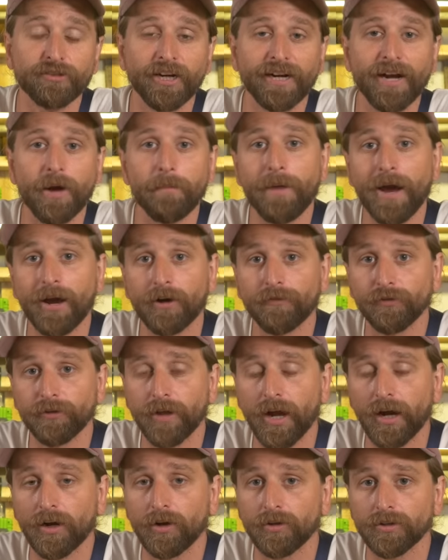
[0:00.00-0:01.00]
Check out
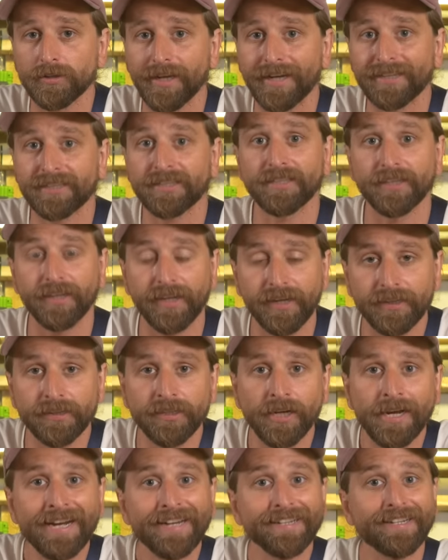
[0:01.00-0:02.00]

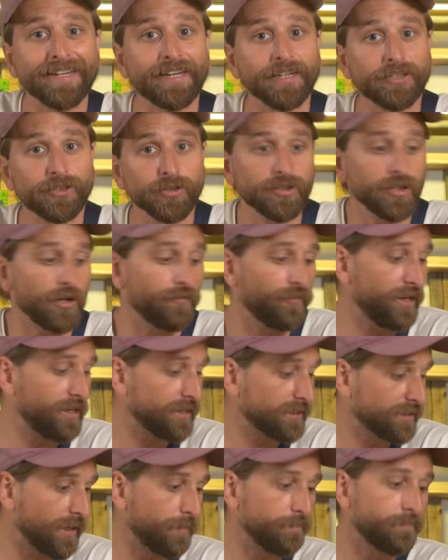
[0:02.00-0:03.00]
matterful.co/slings to get yourself
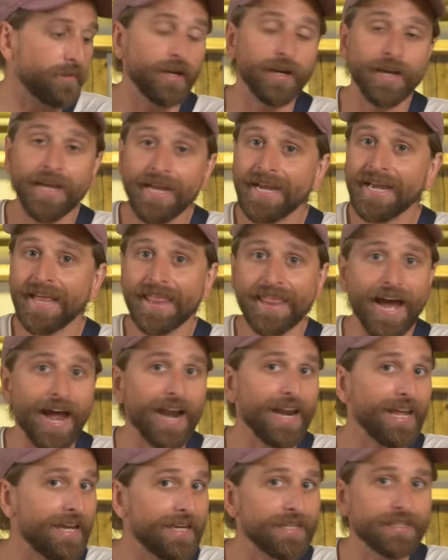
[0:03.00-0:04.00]
into something
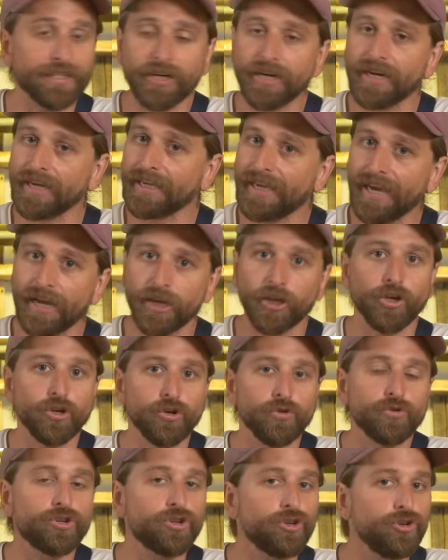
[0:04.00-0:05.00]
that is gonna get
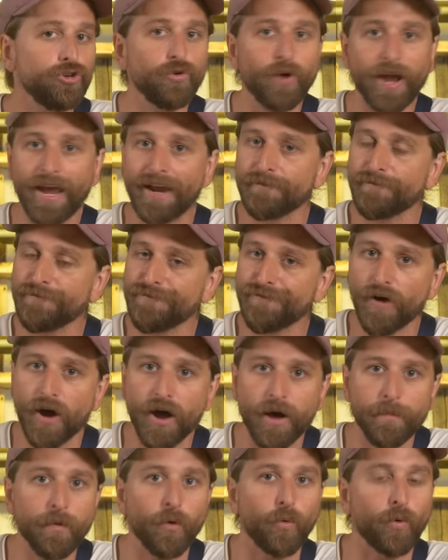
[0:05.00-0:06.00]
you to and
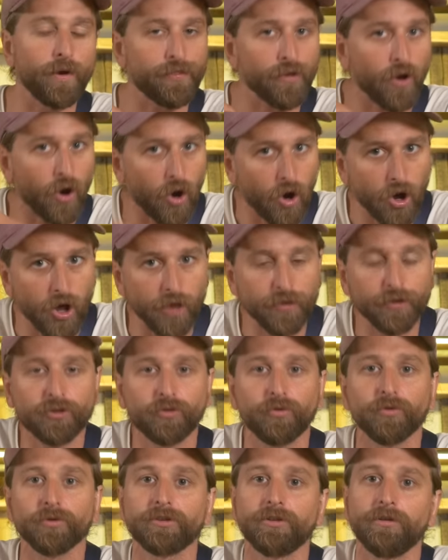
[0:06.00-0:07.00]
from with all the
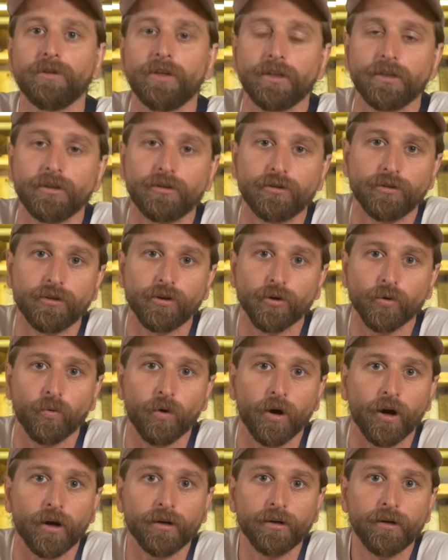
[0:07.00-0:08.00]
tools you need to do your
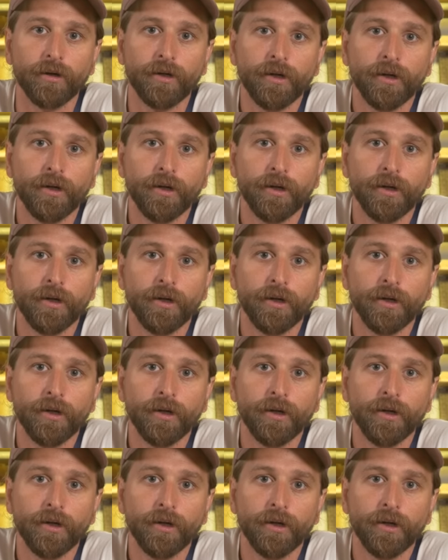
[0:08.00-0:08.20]
work.